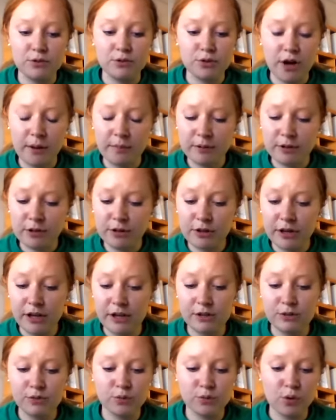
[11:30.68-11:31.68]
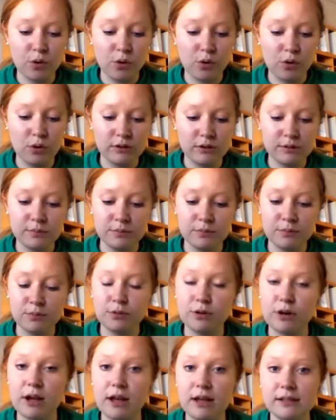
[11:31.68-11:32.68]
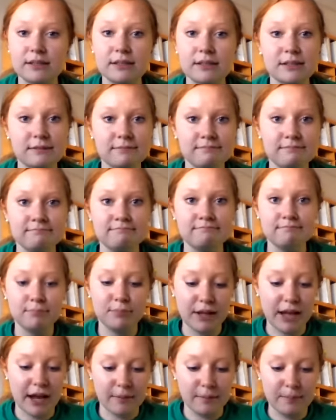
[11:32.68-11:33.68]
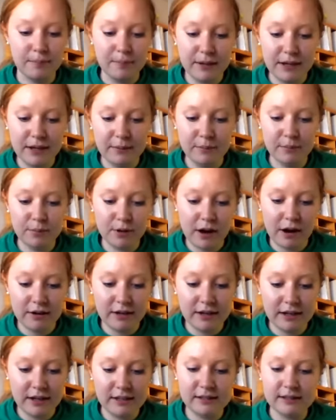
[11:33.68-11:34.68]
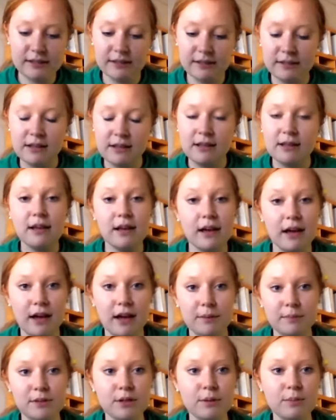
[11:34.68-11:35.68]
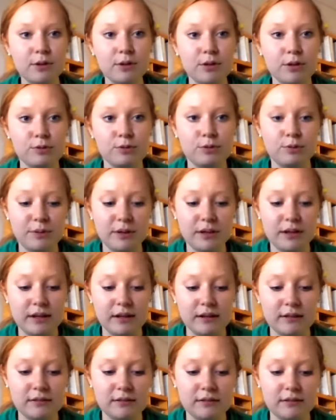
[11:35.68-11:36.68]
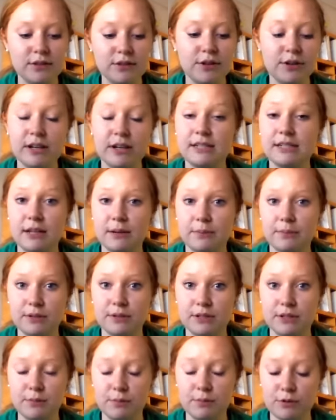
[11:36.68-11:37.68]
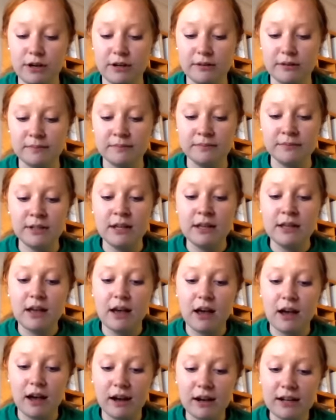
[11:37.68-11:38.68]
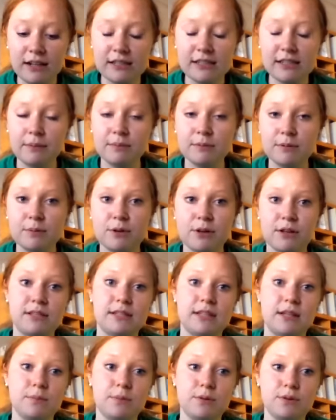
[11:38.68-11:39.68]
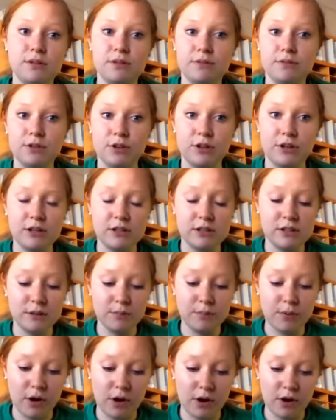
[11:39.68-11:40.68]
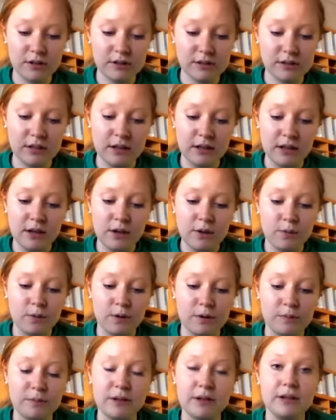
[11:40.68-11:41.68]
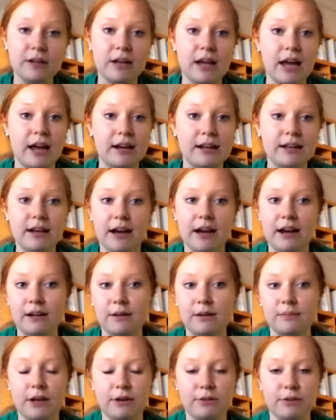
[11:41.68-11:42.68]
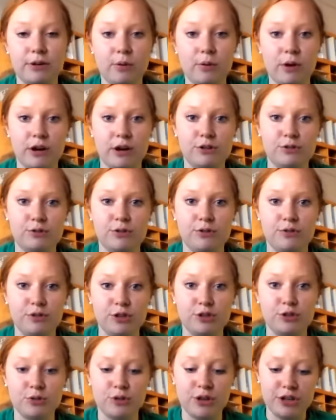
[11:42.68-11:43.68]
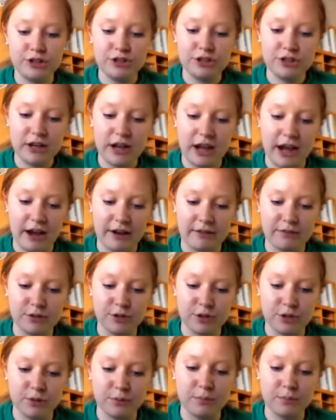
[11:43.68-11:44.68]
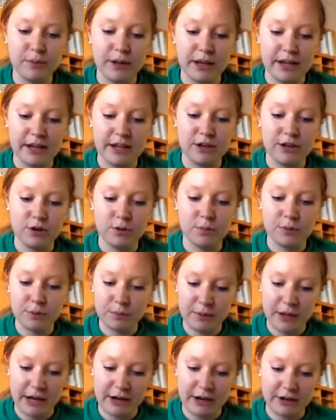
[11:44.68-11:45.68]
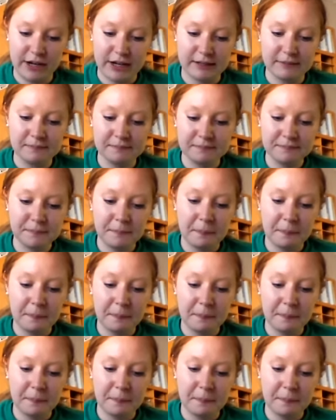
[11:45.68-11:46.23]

dropped cookies, rolled, pressed, black bean brownies. Some of those would be good examples to bring. Unacceptable examples of cookies and bars would be any item that requires refrigeration after baking or preparing.